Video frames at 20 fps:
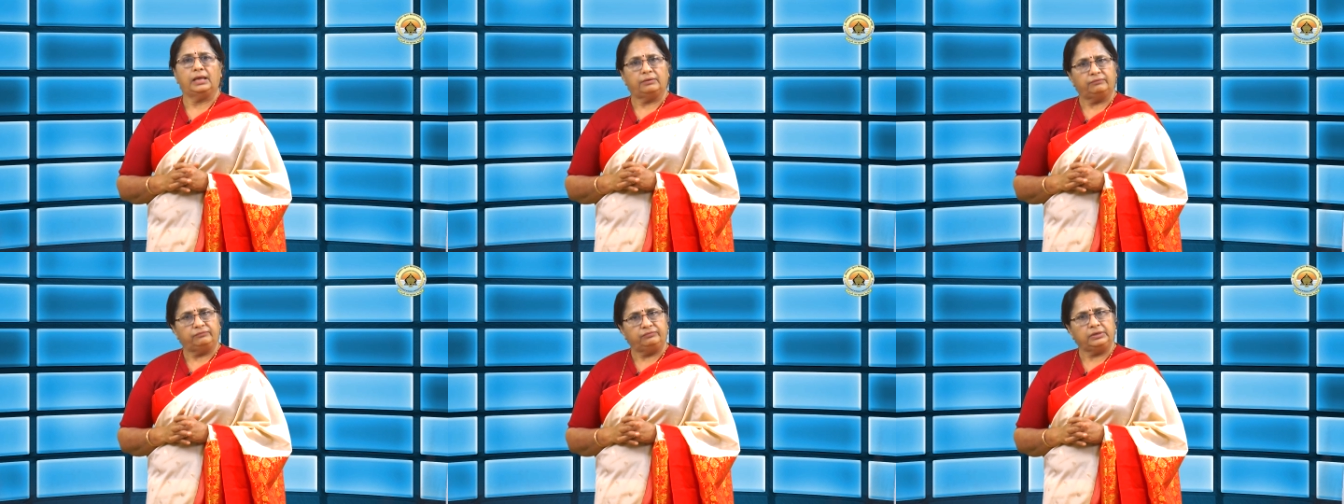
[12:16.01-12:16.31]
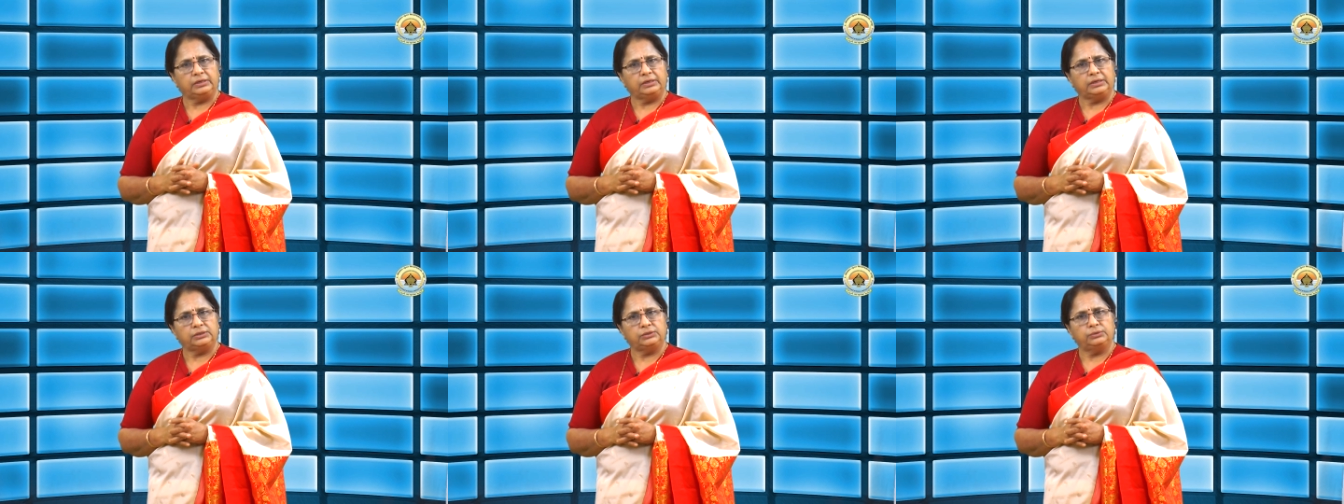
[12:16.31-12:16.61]

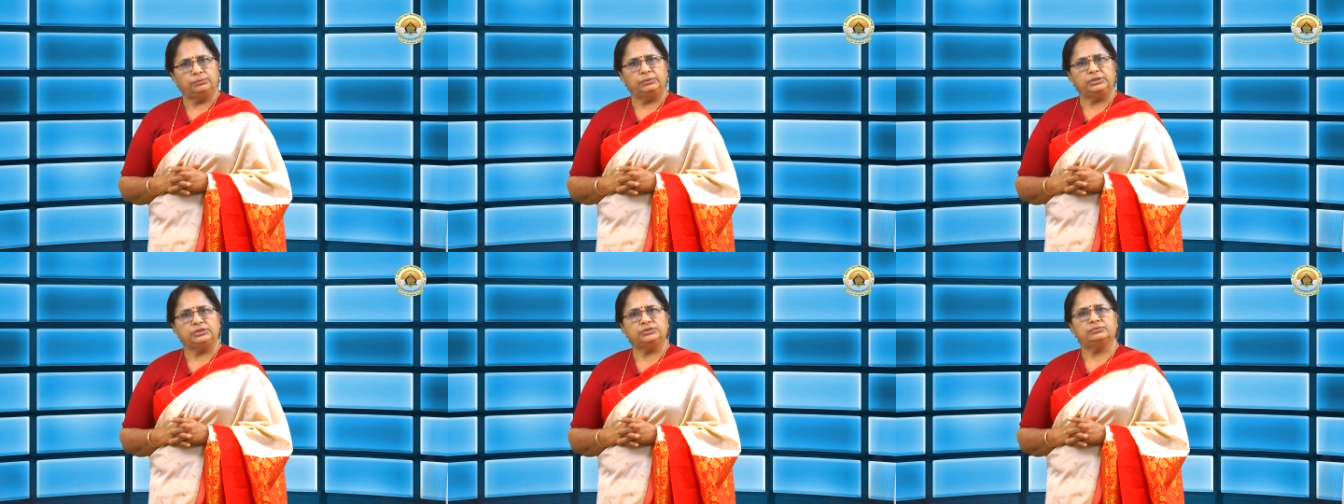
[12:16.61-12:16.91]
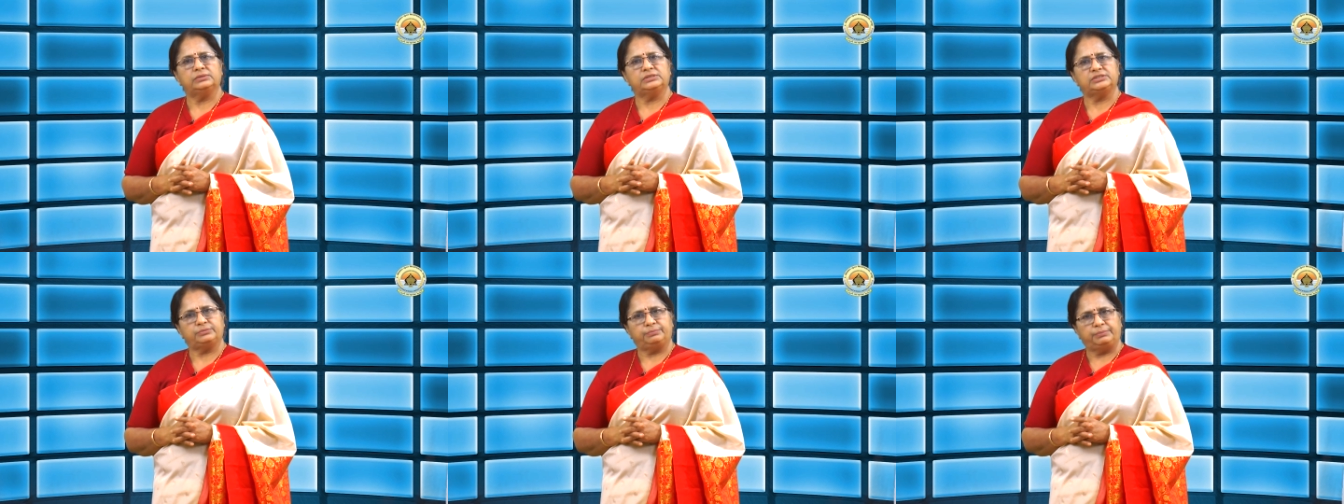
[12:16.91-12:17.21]
every
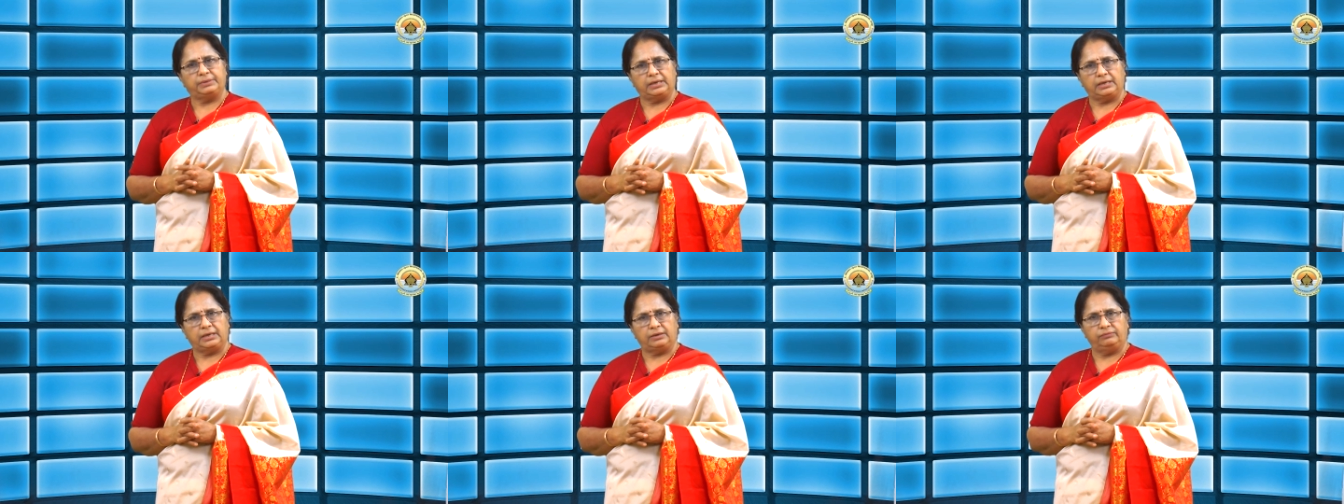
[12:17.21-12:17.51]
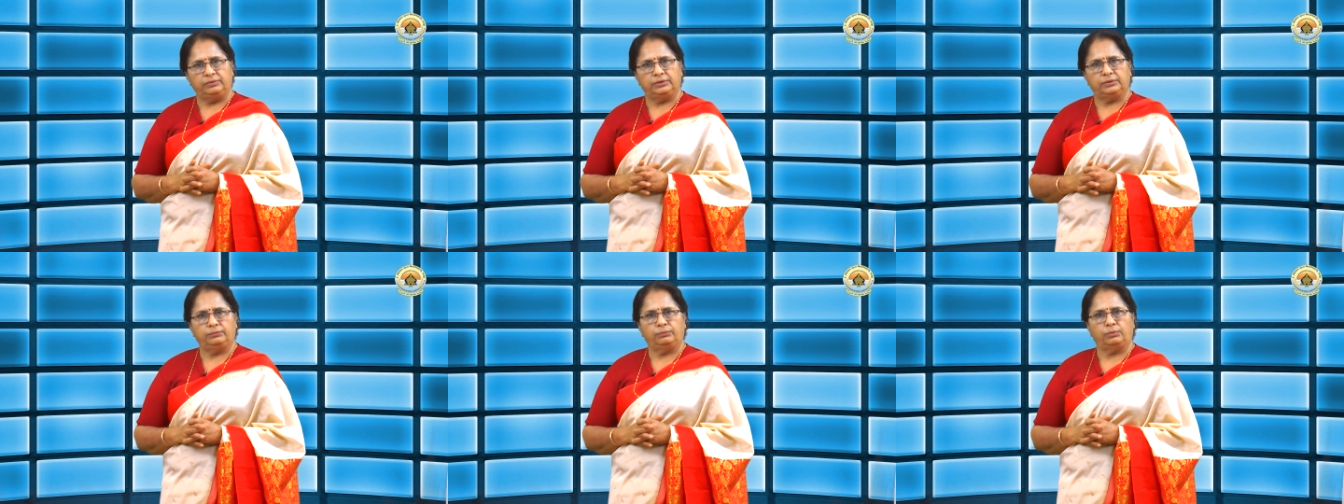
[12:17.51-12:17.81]
individual's
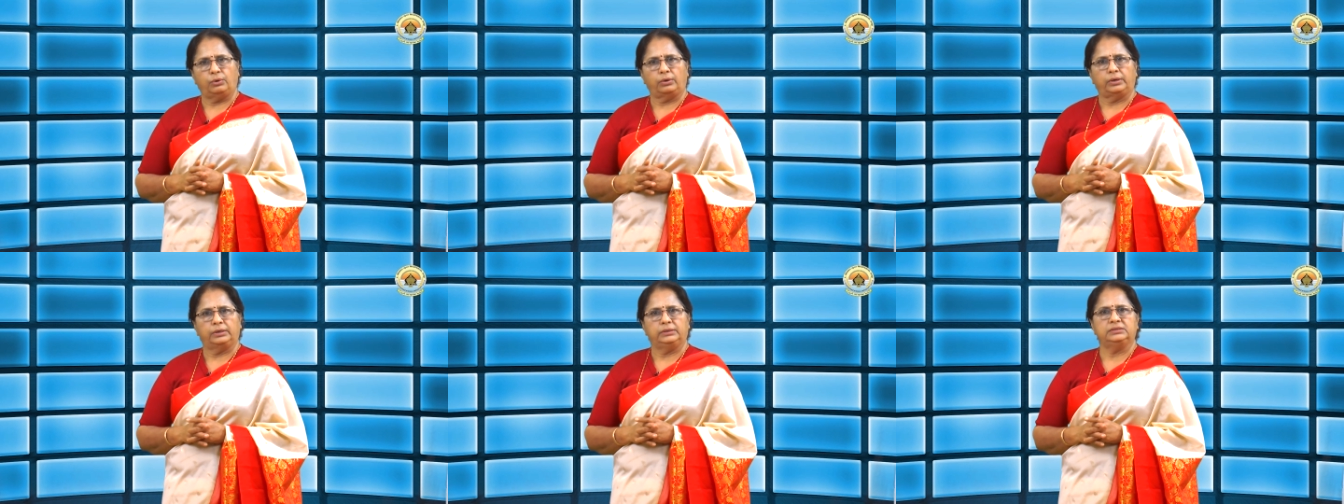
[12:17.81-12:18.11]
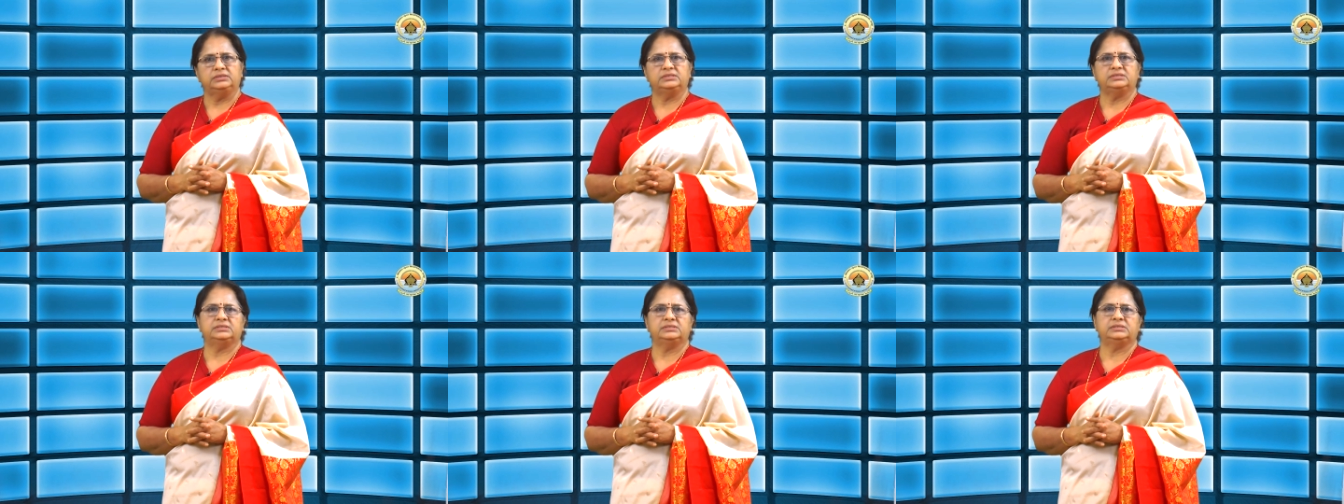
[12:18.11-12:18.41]
behavior
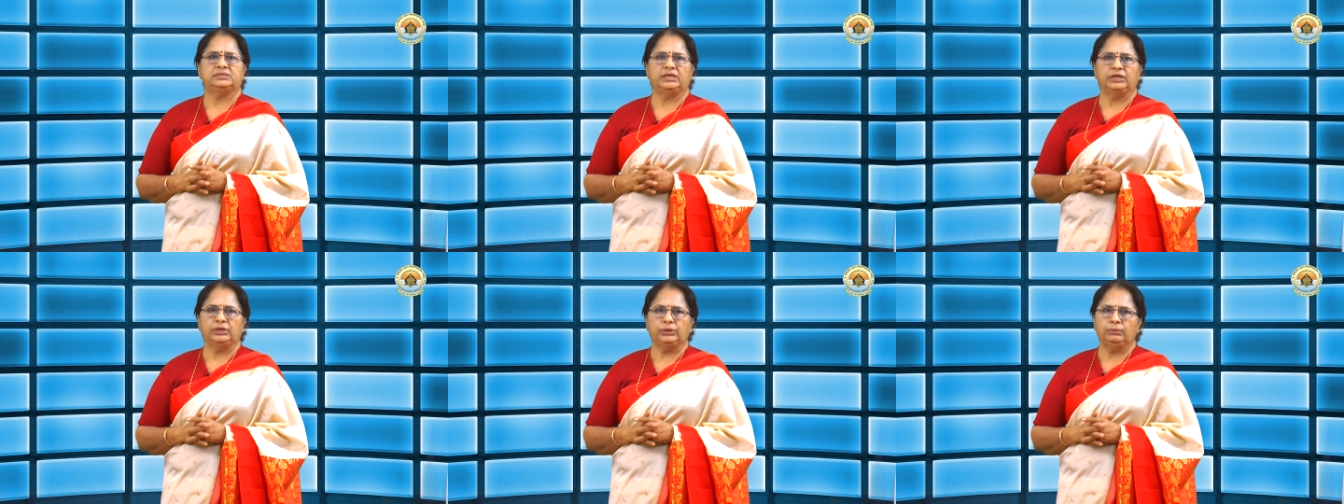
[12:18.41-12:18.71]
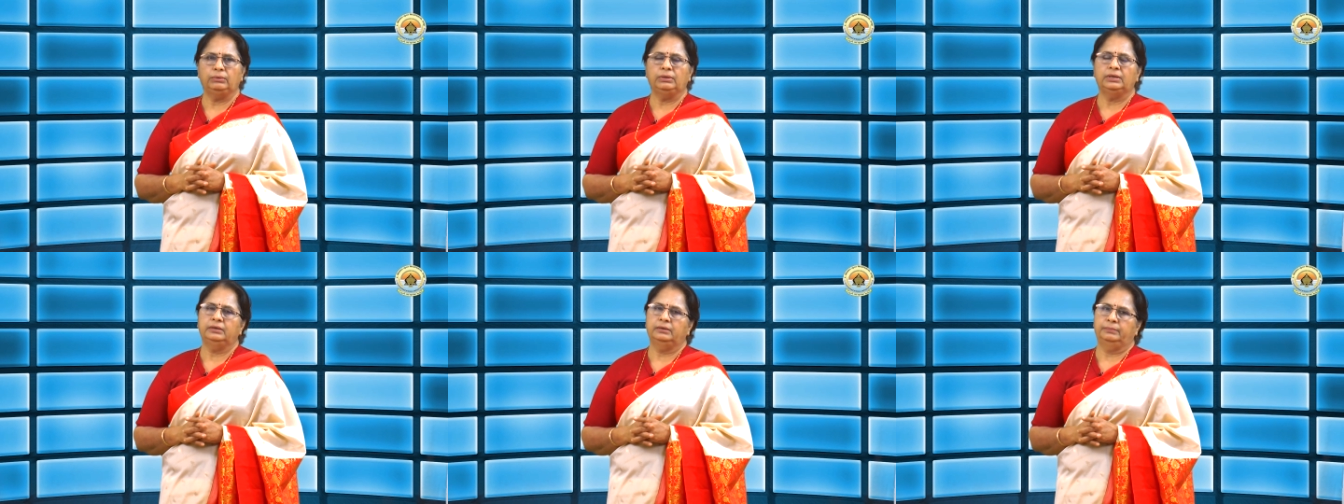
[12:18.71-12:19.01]
warrant
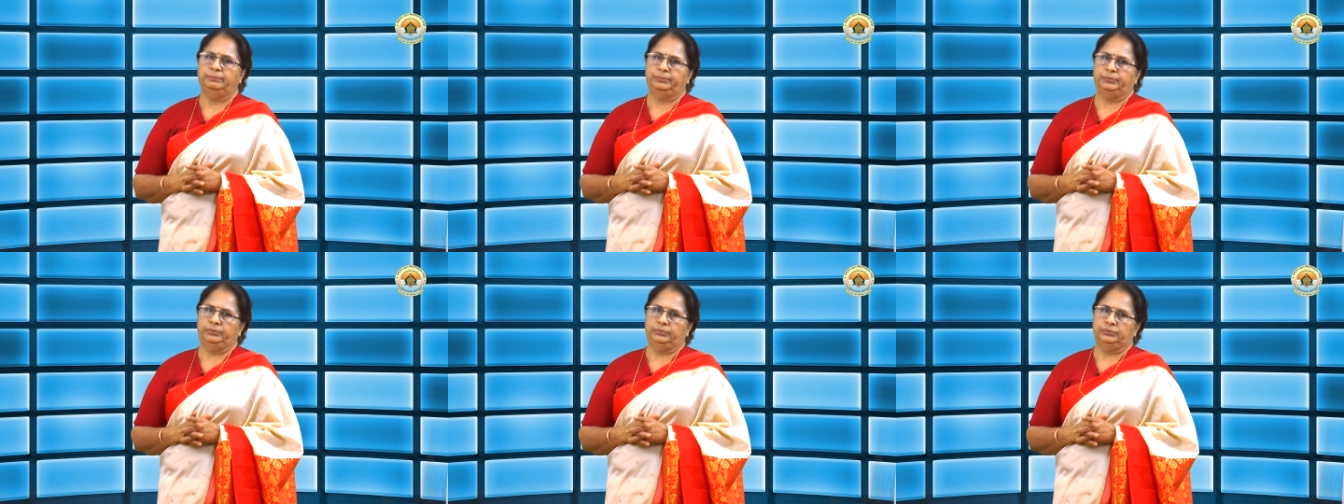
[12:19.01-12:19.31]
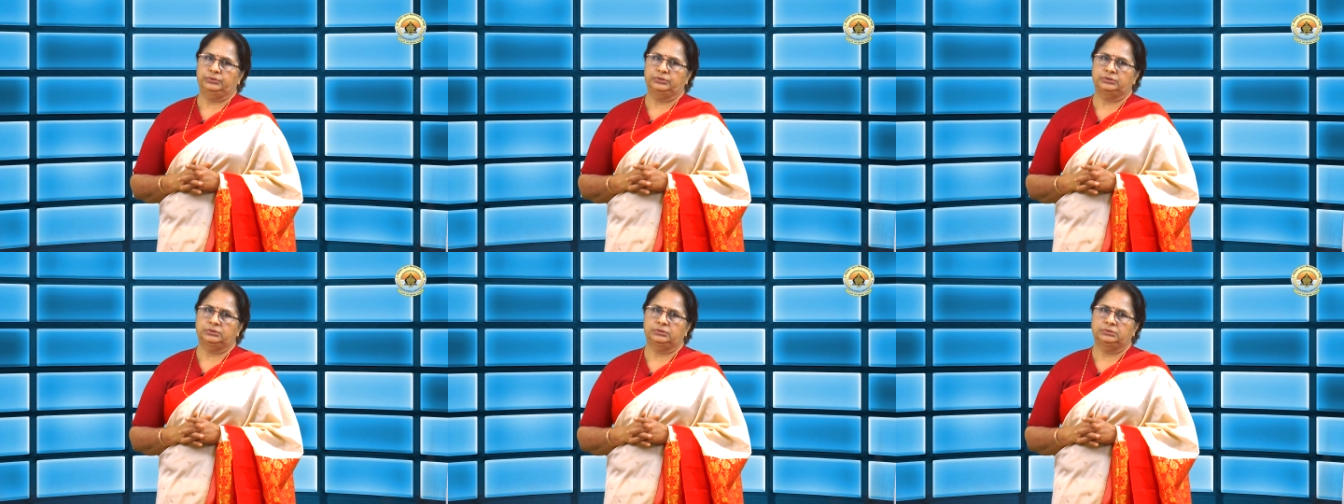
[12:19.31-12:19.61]
singular
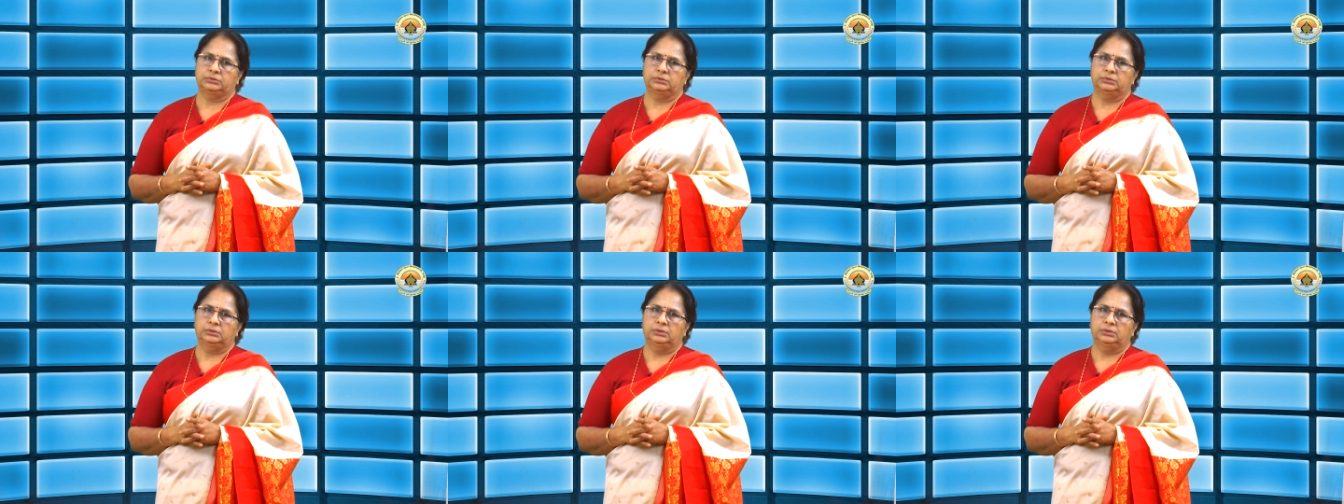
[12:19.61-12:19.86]
approach.